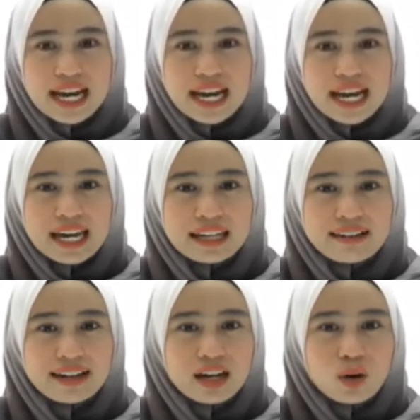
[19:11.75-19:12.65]
And right
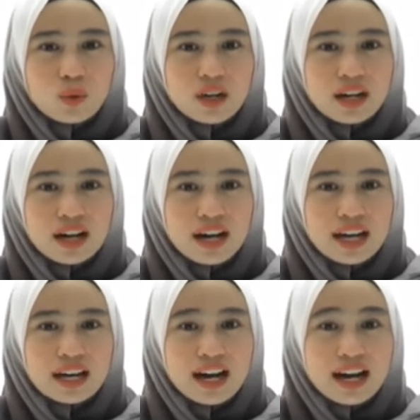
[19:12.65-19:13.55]
now we are at
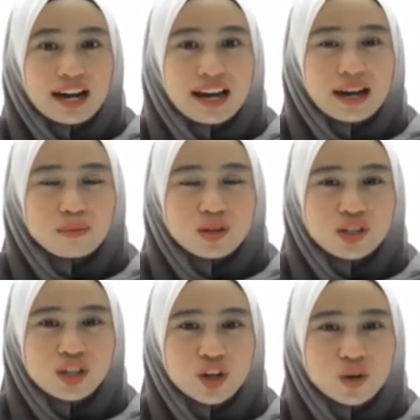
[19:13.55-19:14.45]

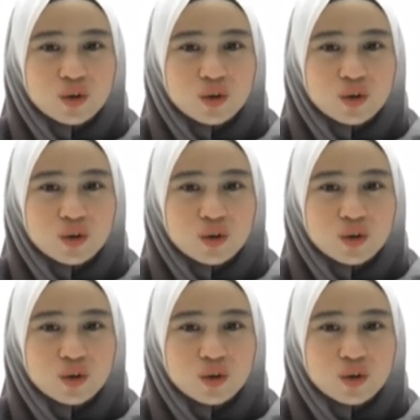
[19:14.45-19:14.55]
RMCO